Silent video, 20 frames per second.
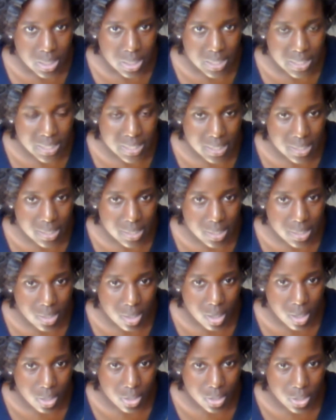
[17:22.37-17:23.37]

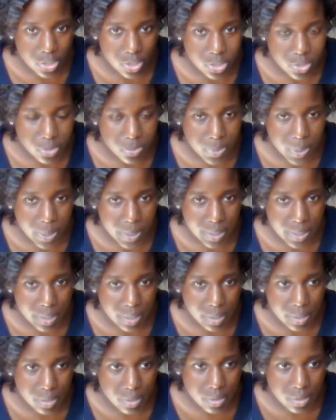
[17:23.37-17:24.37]
$60, you
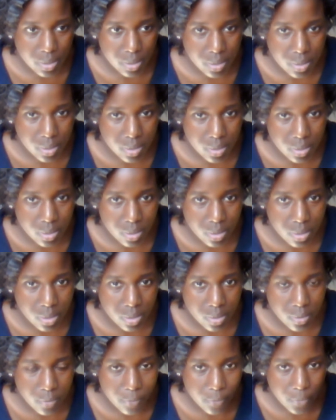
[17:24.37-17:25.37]
pay
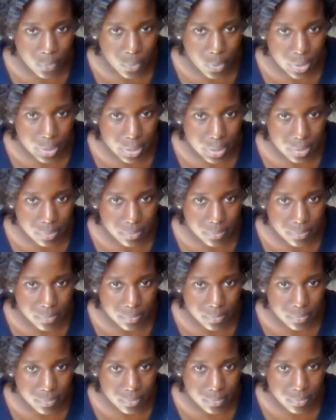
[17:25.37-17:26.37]
40.
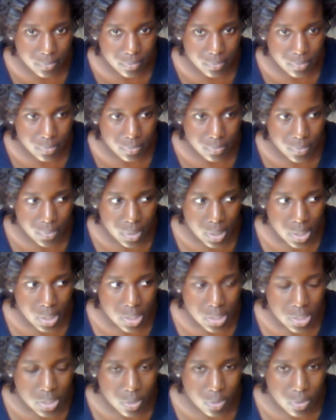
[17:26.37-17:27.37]

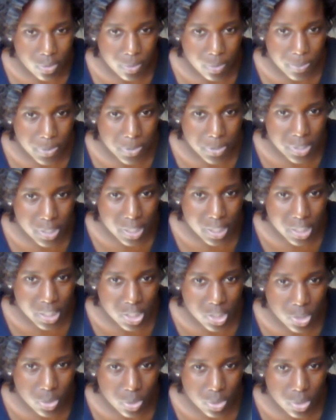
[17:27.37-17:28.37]
So the
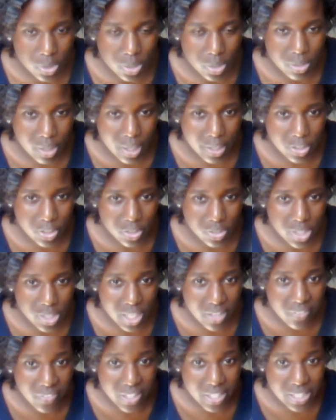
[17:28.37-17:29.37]
percentage that you're
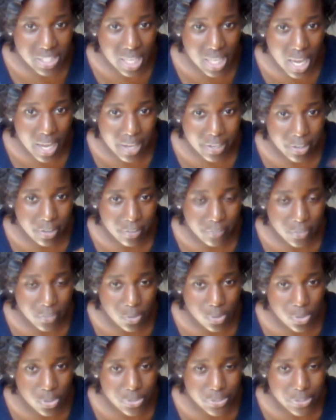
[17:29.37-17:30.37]
saving is higher if
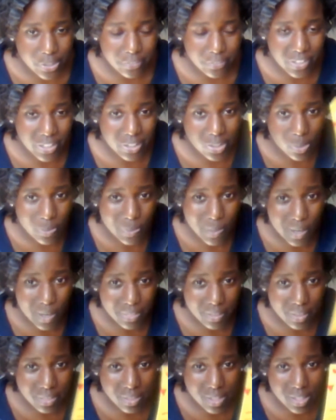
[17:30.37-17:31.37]
you use a survey
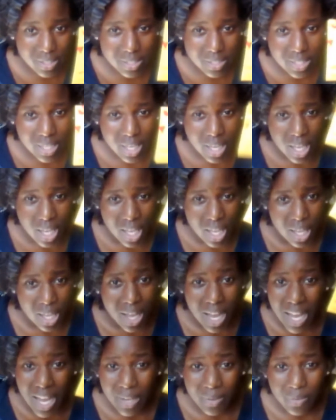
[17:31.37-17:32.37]
coupon than this.
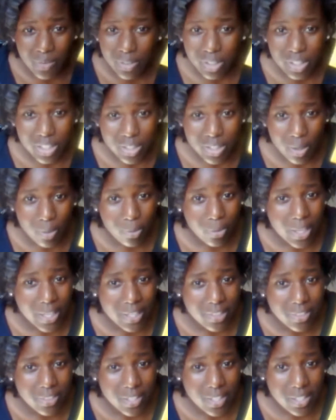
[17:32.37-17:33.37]
I really don't
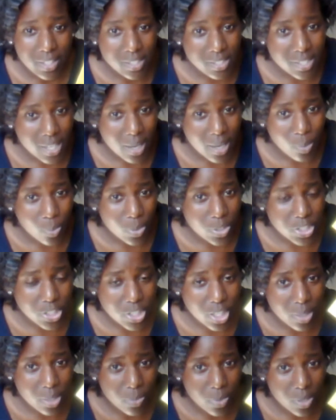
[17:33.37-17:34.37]
like these. I wish
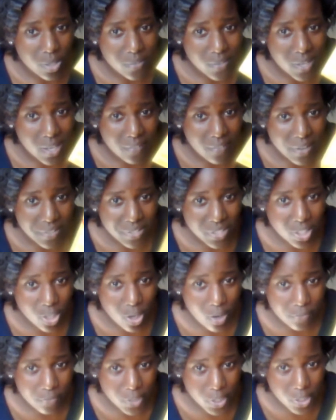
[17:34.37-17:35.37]
they would have gave out 10
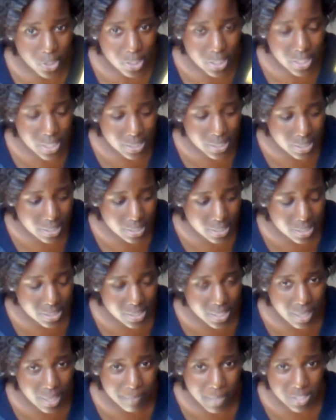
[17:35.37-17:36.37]
off 30, because it's the
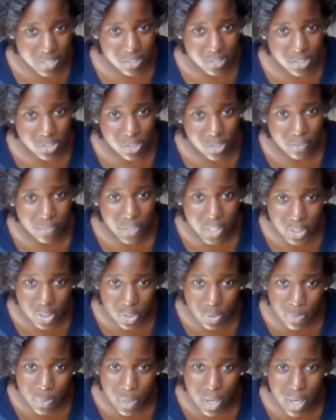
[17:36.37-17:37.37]
same as a survey
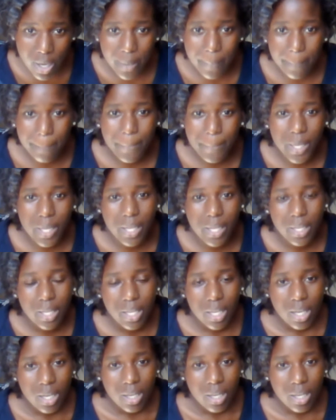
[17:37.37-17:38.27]
coupon, but